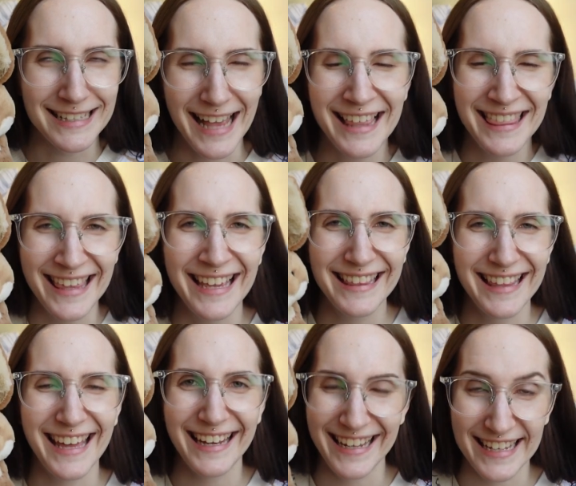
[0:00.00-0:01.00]
I think
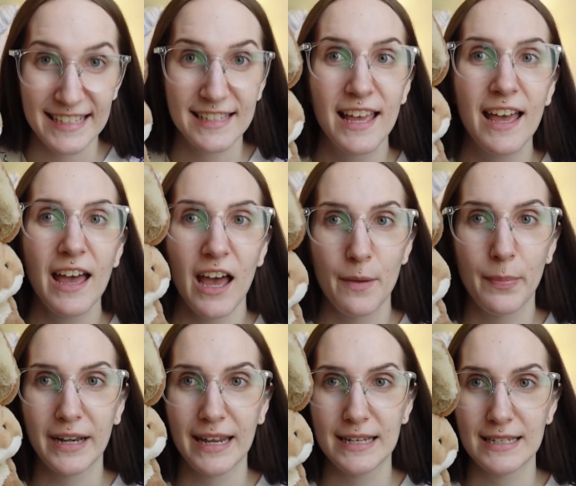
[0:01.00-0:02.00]
that is a
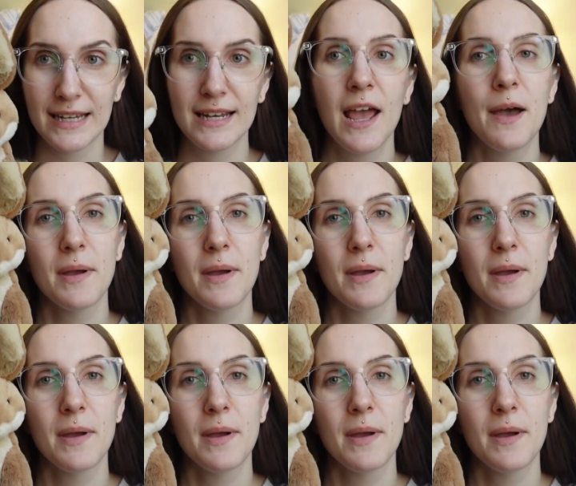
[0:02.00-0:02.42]
bunny indeed.